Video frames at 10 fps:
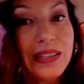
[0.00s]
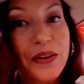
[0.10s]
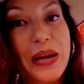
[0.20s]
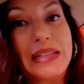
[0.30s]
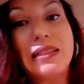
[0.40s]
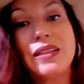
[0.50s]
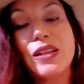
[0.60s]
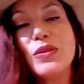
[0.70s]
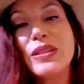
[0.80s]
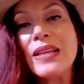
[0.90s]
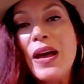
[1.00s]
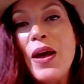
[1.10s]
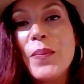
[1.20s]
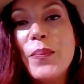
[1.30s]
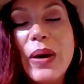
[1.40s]
18 closings. Yeah.
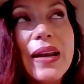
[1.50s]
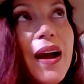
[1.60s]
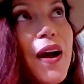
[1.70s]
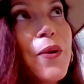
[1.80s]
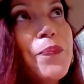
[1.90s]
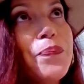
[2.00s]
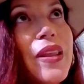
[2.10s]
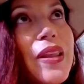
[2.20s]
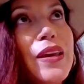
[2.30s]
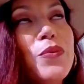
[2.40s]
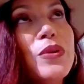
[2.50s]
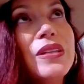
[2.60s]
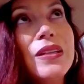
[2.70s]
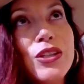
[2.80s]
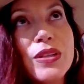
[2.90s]
But it was
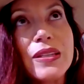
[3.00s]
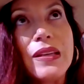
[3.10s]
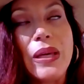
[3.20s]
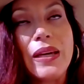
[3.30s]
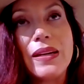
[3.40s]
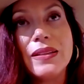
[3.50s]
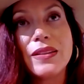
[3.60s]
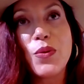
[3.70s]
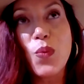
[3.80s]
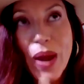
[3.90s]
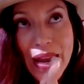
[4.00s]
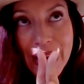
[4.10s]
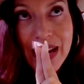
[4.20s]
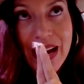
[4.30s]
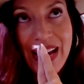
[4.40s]
interesting because the way
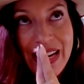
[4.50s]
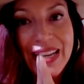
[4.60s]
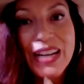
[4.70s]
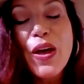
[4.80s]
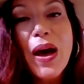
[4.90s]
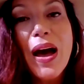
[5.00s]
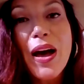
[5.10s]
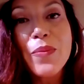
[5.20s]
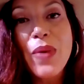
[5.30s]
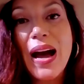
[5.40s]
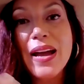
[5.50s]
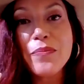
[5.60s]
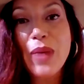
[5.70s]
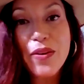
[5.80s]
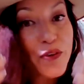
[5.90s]
I got it,
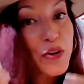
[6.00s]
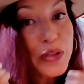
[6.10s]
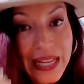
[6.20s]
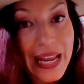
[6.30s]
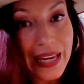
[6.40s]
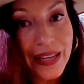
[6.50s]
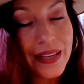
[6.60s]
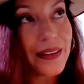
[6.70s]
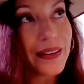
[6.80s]
my first day